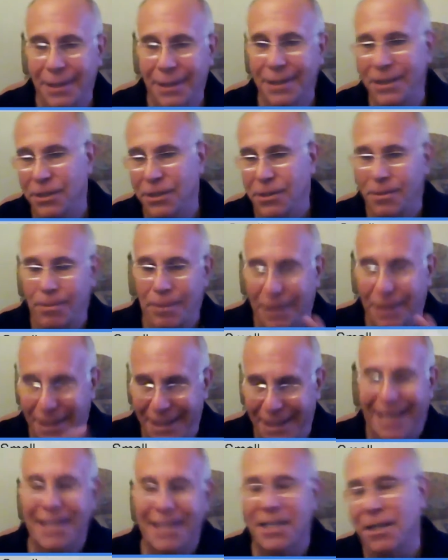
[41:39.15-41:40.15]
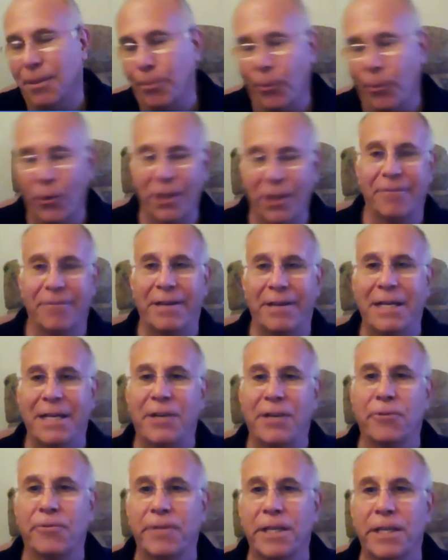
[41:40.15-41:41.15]
just get to the point of ending
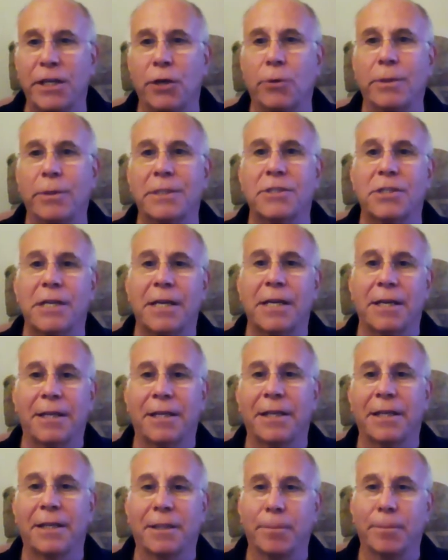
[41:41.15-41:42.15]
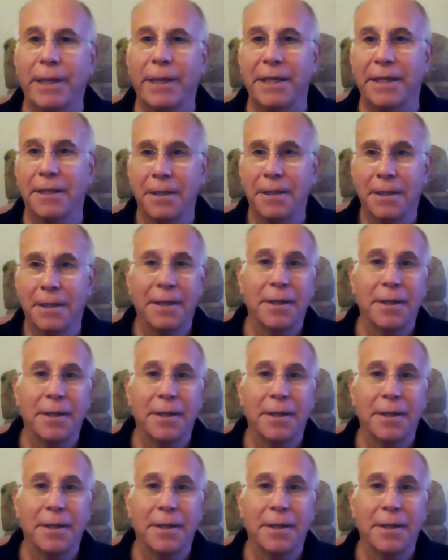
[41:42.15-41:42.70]
your video and saying click the button.